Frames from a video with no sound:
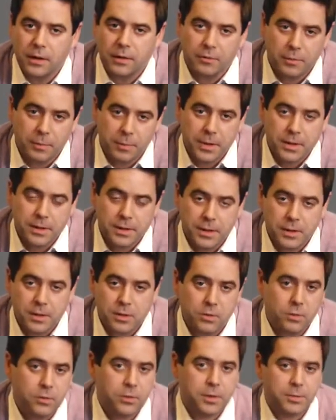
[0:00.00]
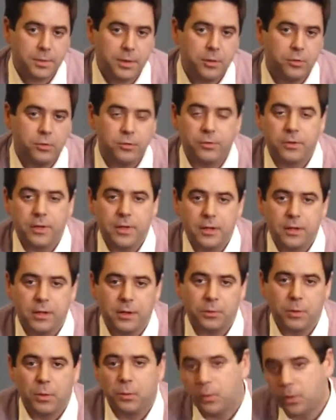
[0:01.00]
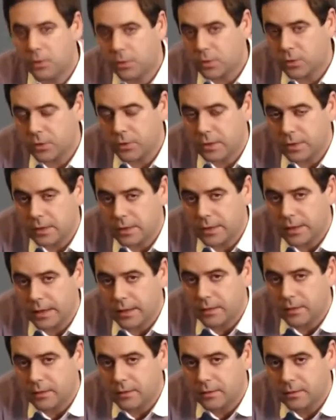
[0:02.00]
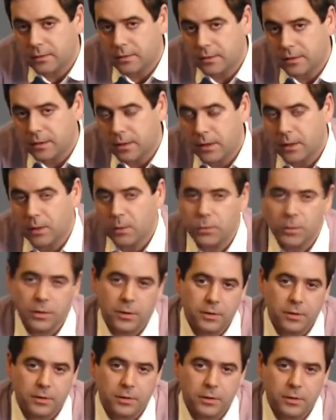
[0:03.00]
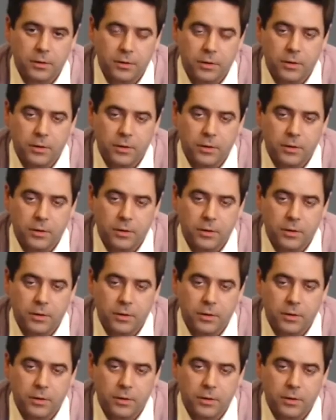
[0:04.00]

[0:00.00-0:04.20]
If obesity is caused by overeating, well, what causes that? Well, there